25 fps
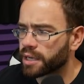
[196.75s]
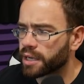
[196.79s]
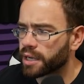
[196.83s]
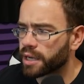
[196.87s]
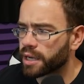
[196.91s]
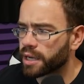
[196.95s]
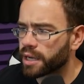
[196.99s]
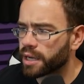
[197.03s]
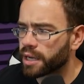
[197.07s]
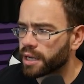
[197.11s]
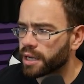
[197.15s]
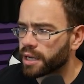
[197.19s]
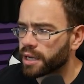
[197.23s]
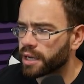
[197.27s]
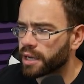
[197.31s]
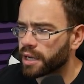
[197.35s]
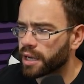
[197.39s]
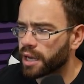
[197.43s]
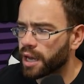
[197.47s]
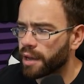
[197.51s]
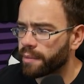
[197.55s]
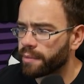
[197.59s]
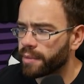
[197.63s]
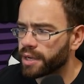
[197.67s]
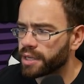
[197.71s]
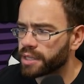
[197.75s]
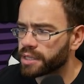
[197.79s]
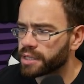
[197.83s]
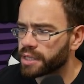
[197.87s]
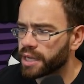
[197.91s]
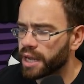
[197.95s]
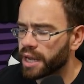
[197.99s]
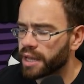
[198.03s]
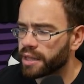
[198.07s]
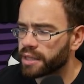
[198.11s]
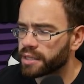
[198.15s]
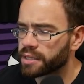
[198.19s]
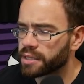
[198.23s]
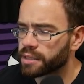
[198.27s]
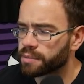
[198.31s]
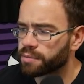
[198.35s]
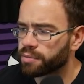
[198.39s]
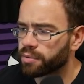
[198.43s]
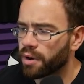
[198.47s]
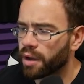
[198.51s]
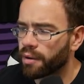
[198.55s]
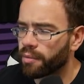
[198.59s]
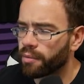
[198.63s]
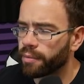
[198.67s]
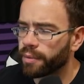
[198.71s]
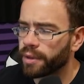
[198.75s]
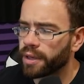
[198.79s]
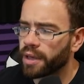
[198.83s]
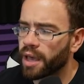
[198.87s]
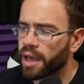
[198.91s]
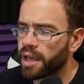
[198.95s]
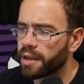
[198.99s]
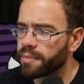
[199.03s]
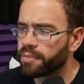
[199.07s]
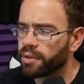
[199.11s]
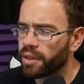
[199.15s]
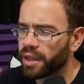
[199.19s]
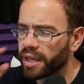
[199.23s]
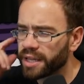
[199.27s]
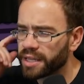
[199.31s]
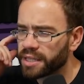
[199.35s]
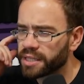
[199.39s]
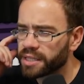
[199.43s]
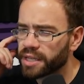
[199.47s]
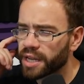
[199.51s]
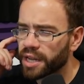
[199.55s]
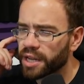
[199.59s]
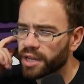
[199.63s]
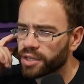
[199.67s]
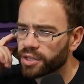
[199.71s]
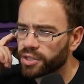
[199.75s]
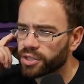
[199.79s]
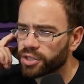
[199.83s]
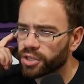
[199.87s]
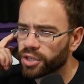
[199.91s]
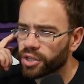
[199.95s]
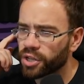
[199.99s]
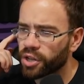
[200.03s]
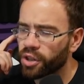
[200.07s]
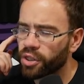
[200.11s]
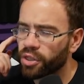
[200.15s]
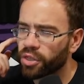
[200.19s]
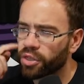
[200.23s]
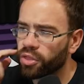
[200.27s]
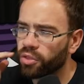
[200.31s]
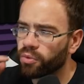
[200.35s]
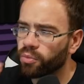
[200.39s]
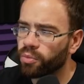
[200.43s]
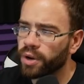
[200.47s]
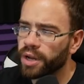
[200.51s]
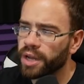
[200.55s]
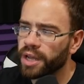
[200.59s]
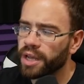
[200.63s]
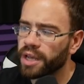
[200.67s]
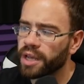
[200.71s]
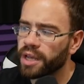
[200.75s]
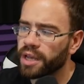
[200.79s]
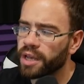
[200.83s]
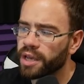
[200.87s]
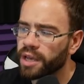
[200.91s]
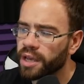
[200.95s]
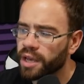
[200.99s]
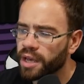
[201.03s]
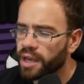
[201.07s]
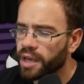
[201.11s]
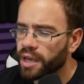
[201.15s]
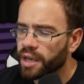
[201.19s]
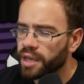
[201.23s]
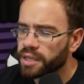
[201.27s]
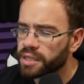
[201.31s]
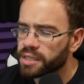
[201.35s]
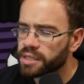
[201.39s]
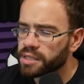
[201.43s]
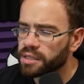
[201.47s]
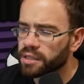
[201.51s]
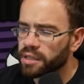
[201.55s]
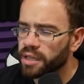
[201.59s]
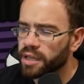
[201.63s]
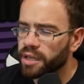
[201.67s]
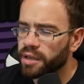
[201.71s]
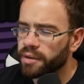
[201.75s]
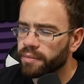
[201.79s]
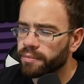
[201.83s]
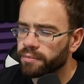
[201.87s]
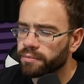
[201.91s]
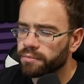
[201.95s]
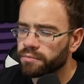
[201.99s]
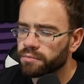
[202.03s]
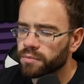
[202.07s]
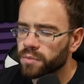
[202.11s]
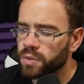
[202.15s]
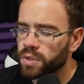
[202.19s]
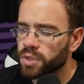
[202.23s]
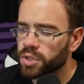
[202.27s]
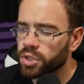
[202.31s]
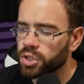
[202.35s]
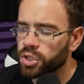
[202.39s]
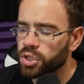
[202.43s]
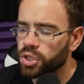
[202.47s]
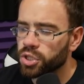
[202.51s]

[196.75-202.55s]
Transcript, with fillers: Uh, I'm going to say this is probably a PlayStation 3 Slim